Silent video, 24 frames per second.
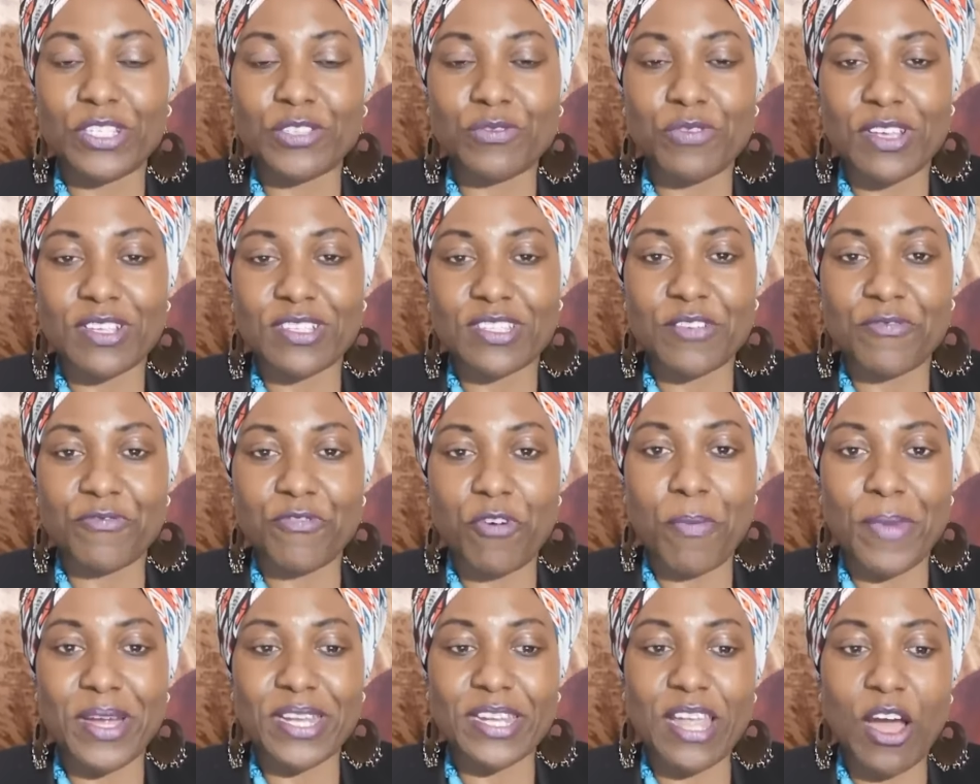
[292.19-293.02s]
which was the
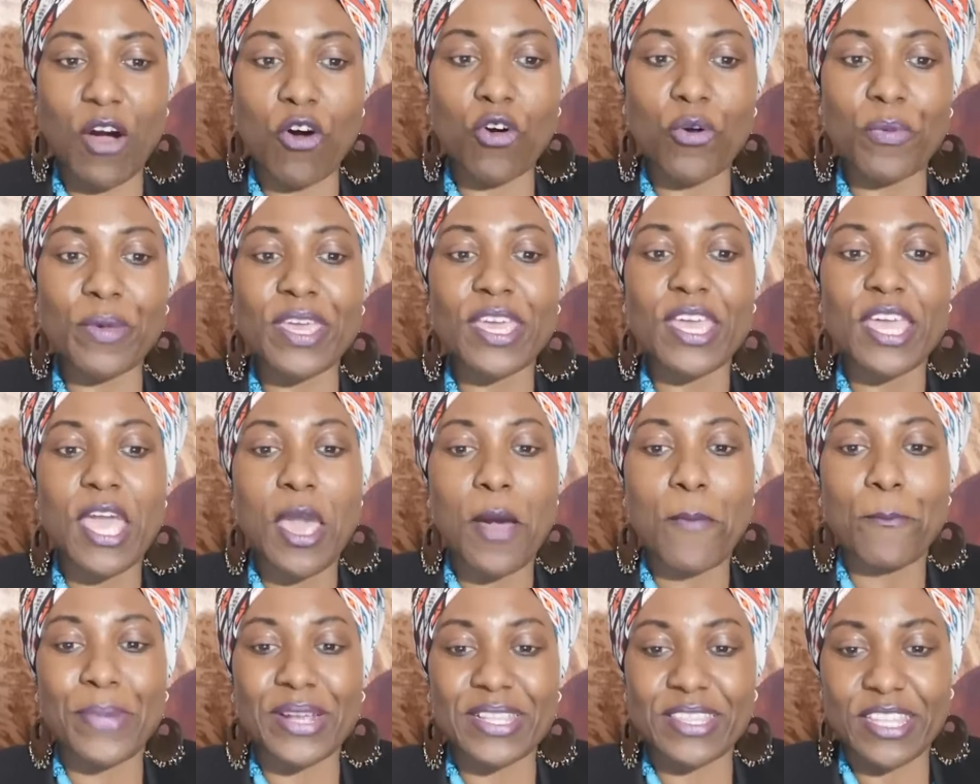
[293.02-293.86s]
former Dahomey,
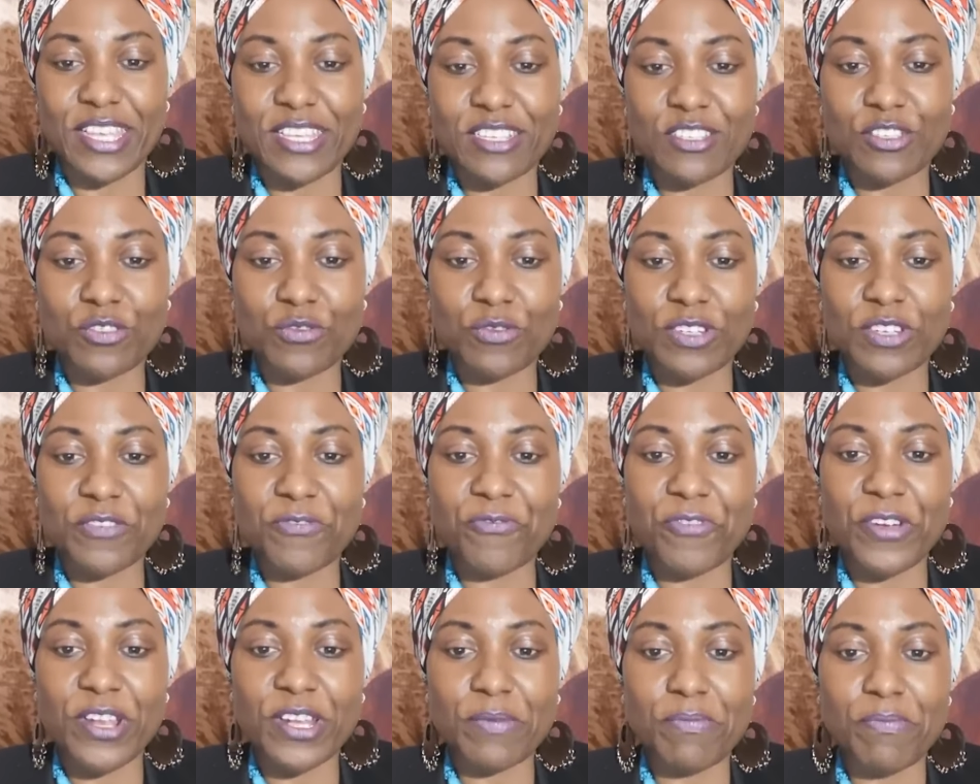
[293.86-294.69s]
but there's two
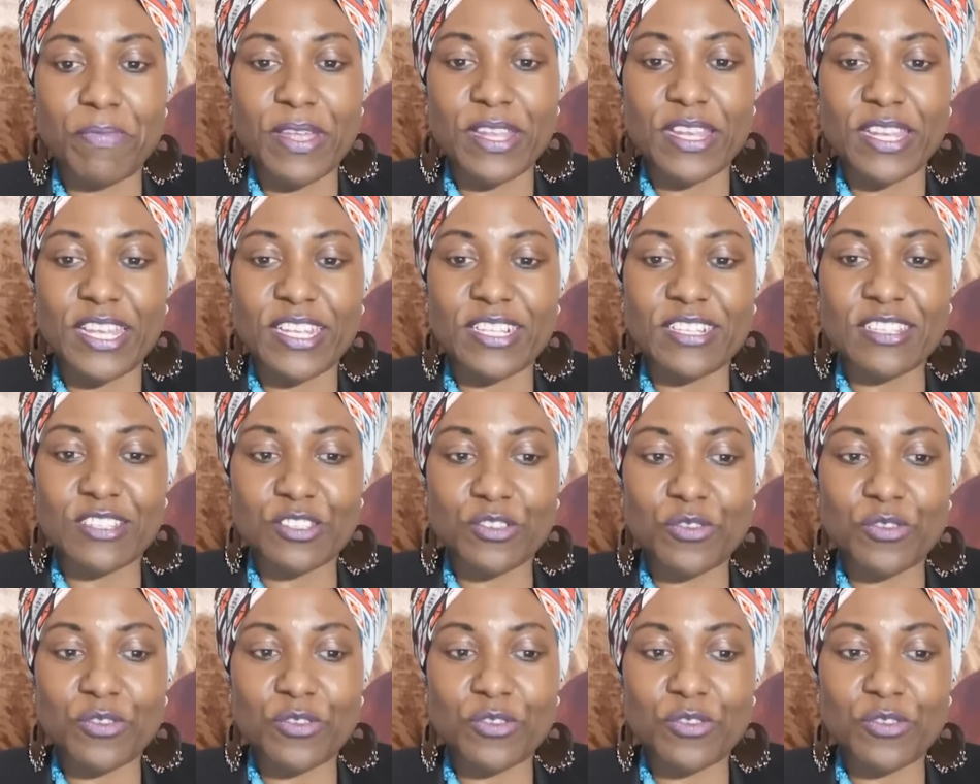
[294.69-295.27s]
different Benins.